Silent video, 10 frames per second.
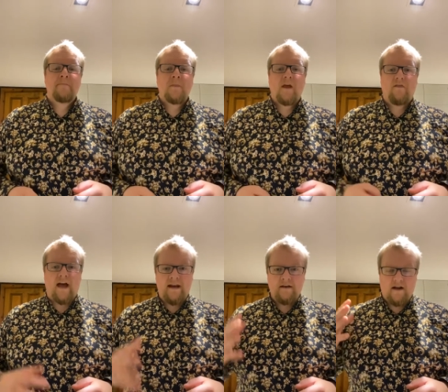
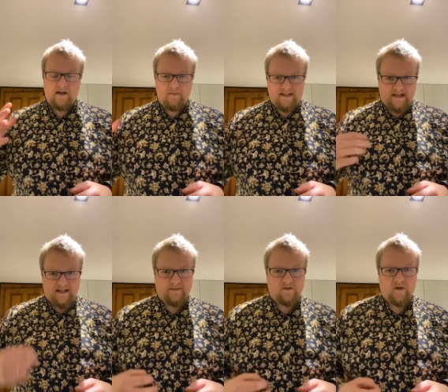Then I competed
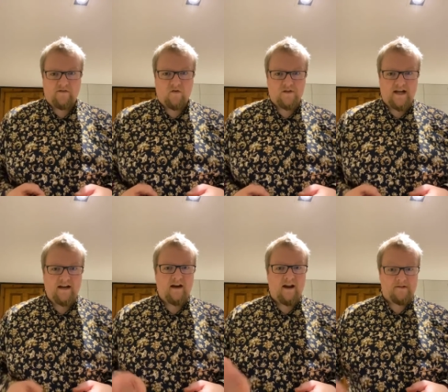against him in
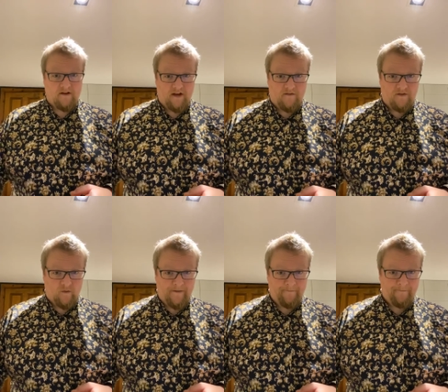2014, and I was lucky enough to
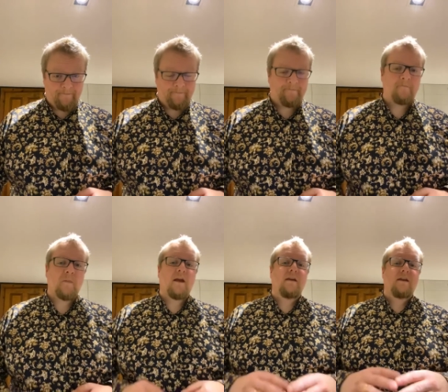win.
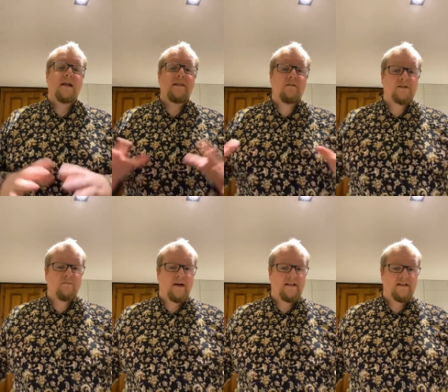Neither of us
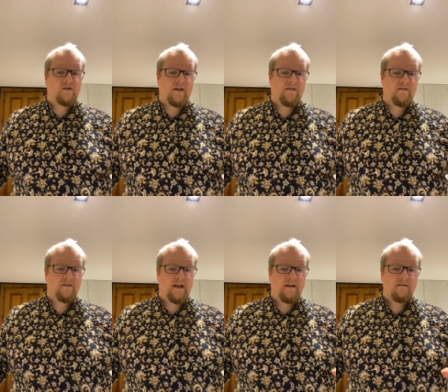competed in
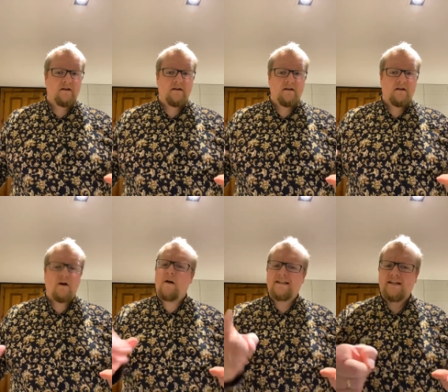2015. Oh
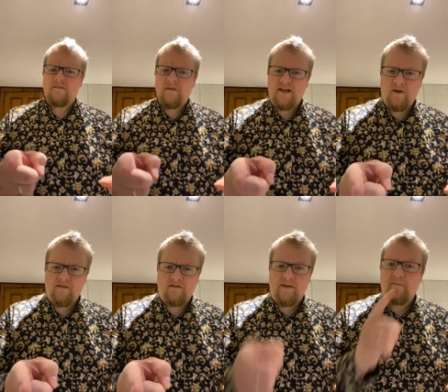no, I did compete in
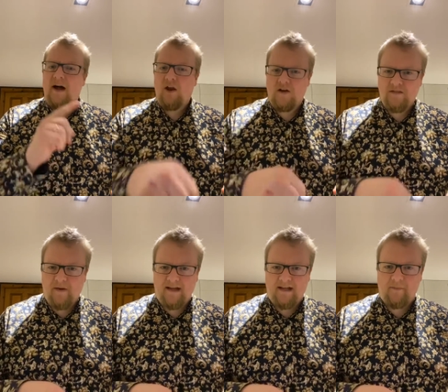2015, but I lost
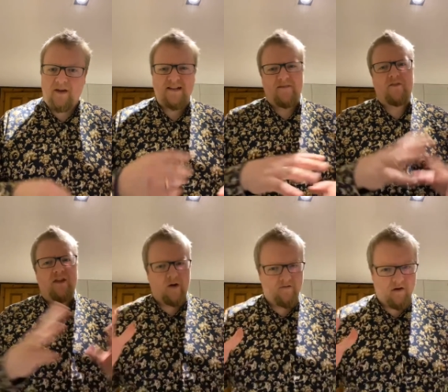badly because
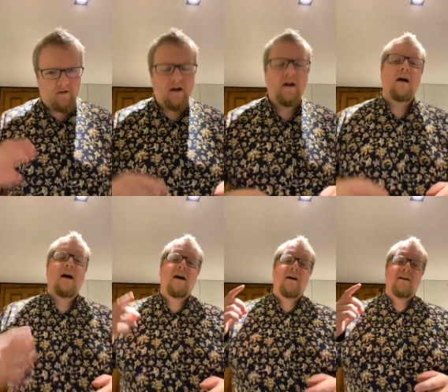everything went wrong.
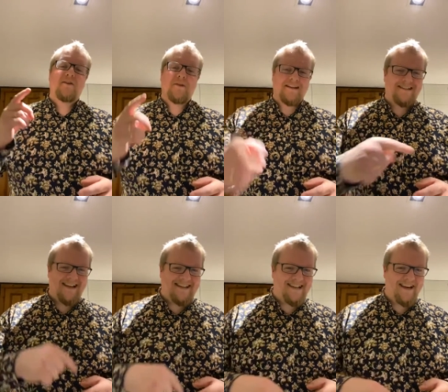
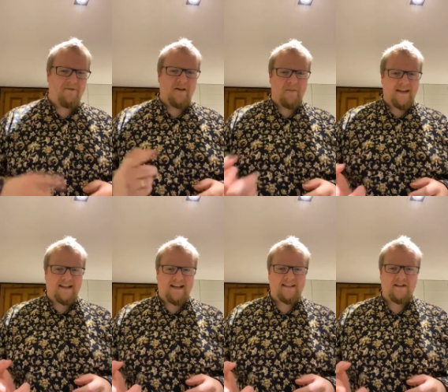2016, we
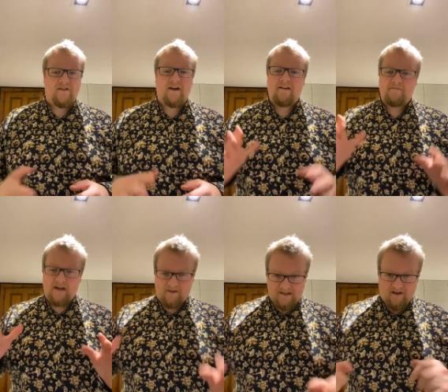competed against each other.
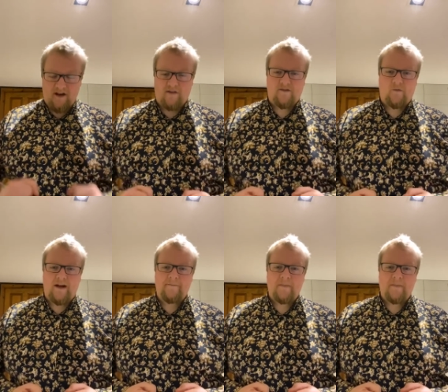I was lucky enough to win.